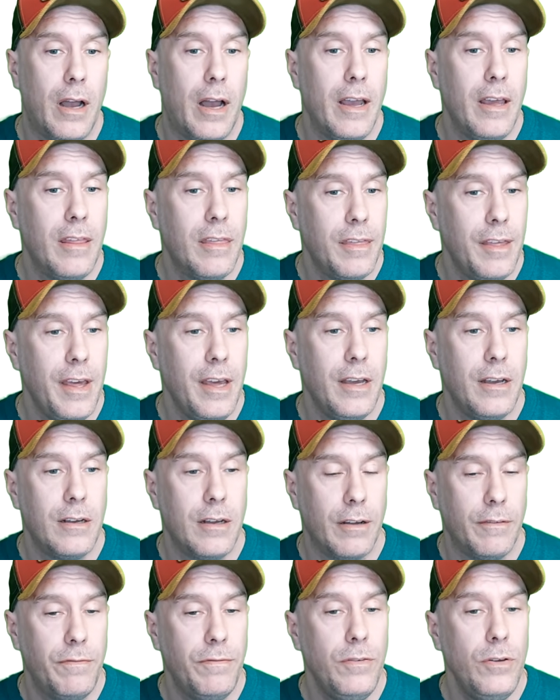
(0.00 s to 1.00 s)
I think,
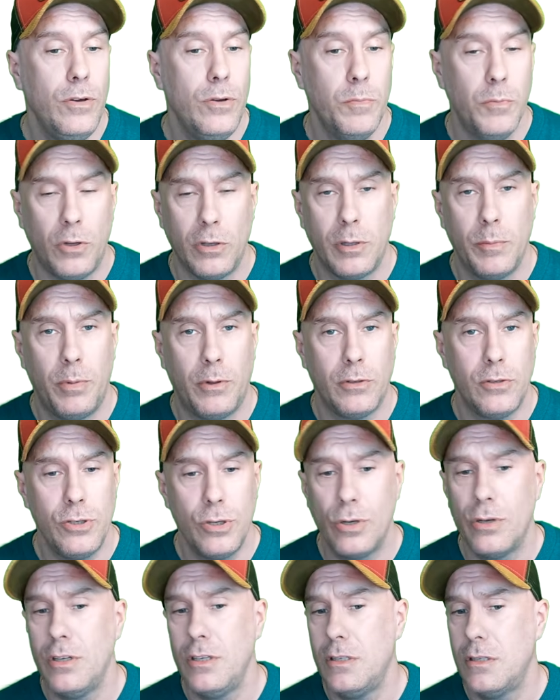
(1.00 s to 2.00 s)
a few multiple
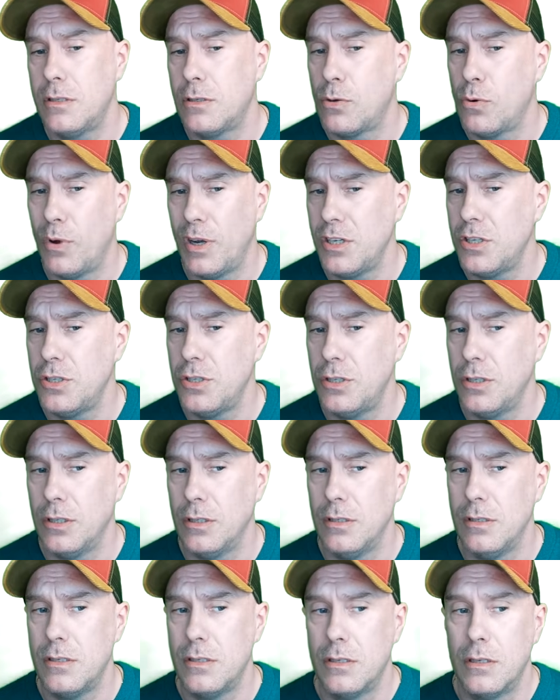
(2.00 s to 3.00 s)
choice
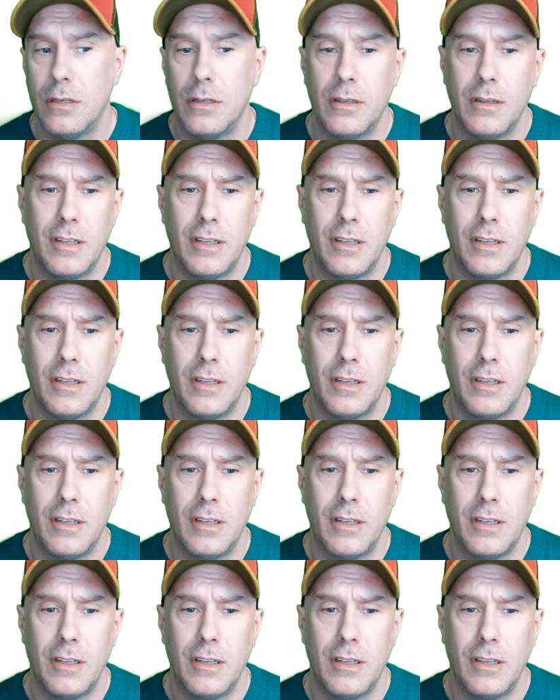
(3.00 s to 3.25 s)
questions.